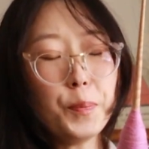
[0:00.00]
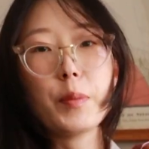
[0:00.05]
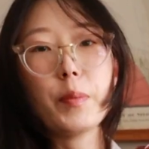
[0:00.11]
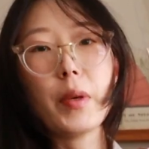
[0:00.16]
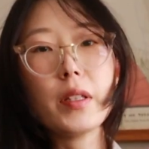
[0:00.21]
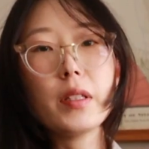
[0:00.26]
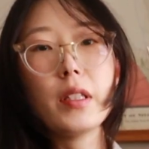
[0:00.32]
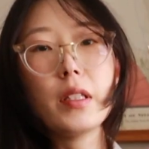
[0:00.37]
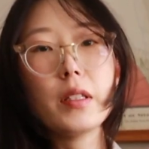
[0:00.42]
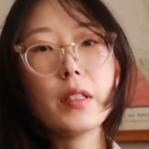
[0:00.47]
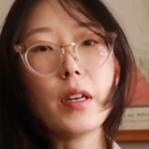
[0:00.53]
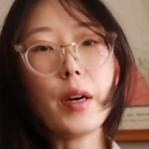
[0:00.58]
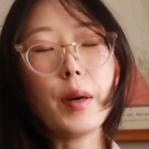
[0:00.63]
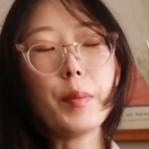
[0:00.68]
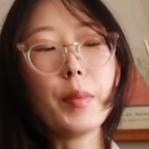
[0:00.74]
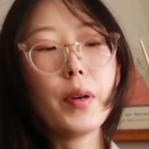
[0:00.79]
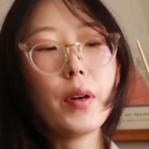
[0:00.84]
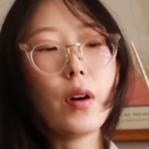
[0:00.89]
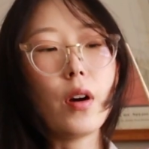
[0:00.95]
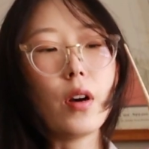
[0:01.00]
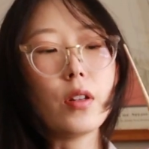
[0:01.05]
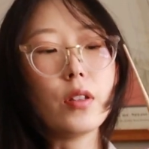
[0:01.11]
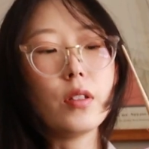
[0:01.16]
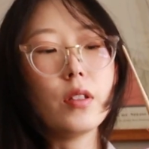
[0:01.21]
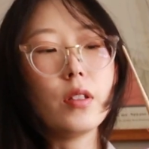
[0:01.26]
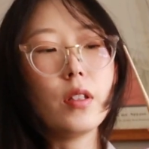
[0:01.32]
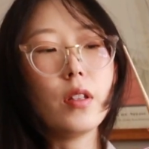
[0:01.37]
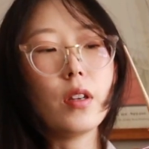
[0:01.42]
I spun these up
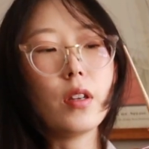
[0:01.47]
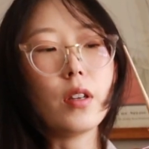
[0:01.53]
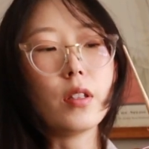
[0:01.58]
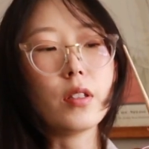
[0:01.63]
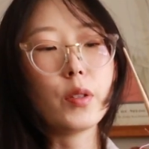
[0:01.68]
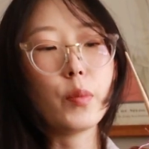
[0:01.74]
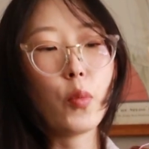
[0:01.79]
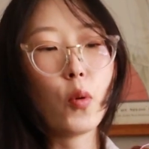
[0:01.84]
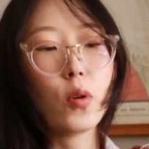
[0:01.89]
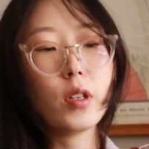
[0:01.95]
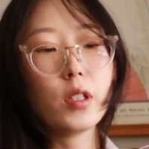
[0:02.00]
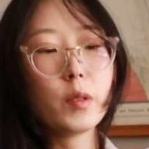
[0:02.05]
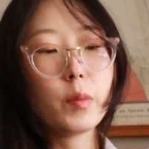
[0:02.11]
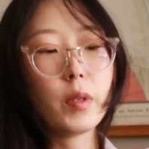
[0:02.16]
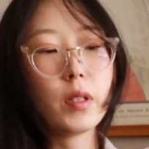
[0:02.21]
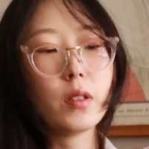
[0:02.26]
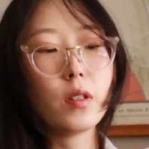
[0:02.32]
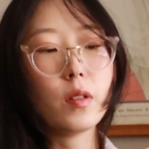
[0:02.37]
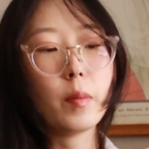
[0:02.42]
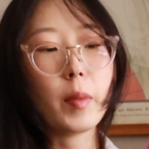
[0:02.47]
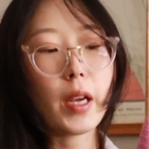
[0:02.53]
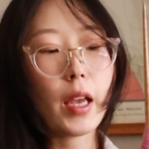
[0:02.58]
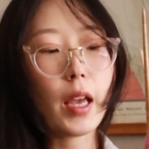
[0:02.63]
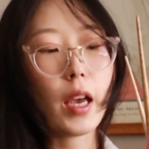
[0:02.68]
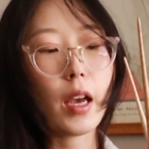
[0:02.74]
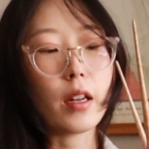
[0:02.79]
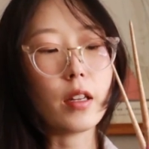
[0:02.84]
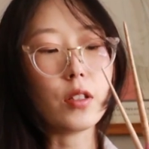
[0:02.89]
on the supported spindle by
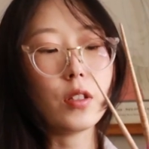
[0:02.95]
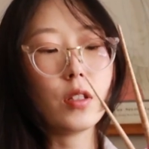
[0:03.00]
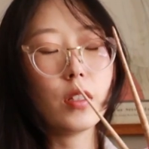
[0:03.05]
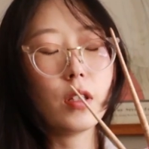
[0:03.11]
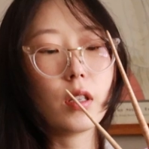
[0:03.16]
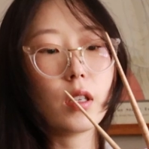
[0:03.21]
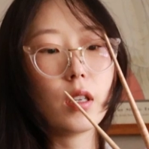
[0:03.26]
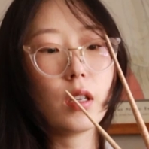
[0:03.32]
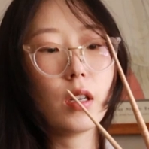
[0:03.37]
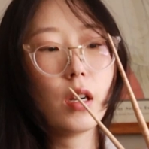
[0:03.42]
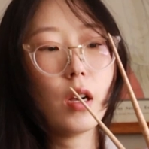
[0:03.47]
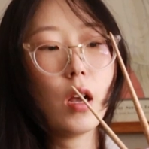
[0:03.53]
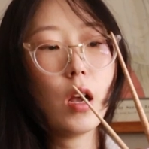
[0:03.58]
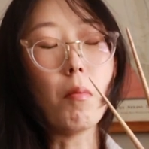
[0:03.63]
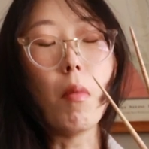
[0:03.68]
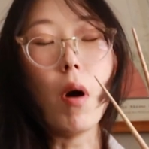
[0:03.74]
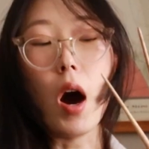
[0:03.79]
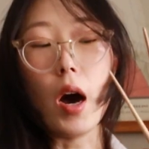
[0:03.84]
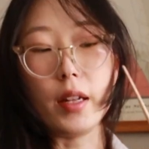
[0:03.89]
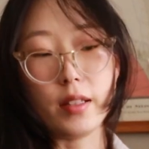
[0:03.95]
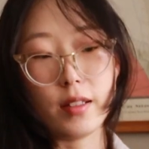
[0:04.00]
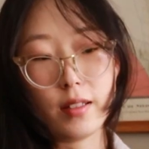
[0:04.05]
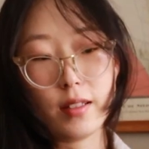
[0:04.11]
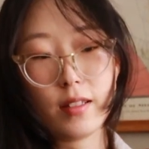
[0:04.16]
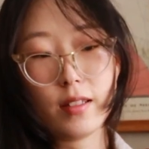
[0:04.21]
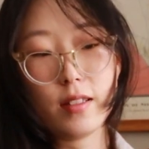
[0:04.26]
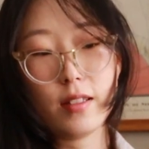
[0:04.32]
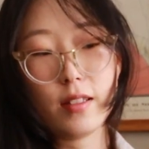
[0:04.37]
hand. It took
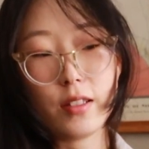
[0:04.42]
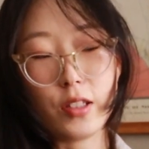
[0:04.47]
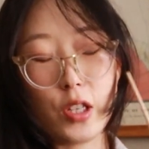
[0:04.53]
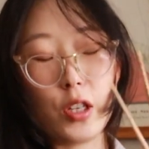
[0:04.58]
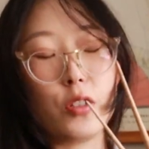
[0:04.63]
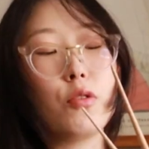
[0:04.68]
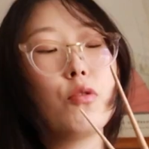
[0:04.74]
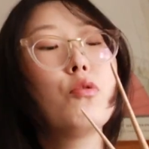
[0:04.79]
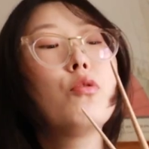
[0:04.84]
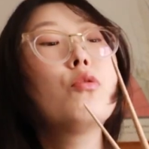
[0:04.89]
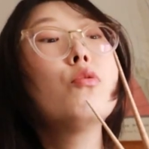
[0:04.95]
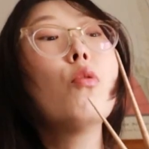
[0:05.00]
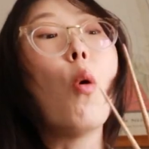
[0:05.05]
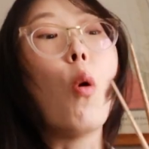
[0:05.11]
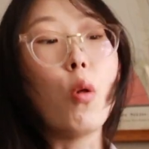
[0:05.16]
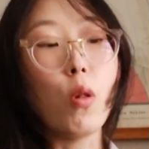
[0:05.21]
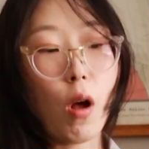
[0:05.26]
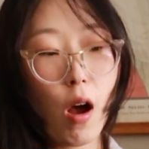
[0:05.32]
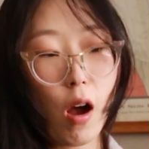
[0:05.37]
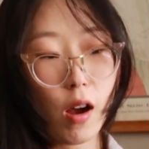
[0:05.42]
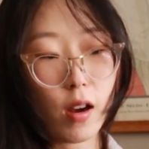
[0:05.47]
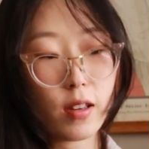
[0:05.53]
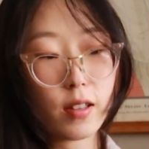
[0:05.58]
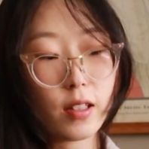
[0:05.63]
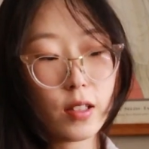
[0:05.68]
months. It took so long.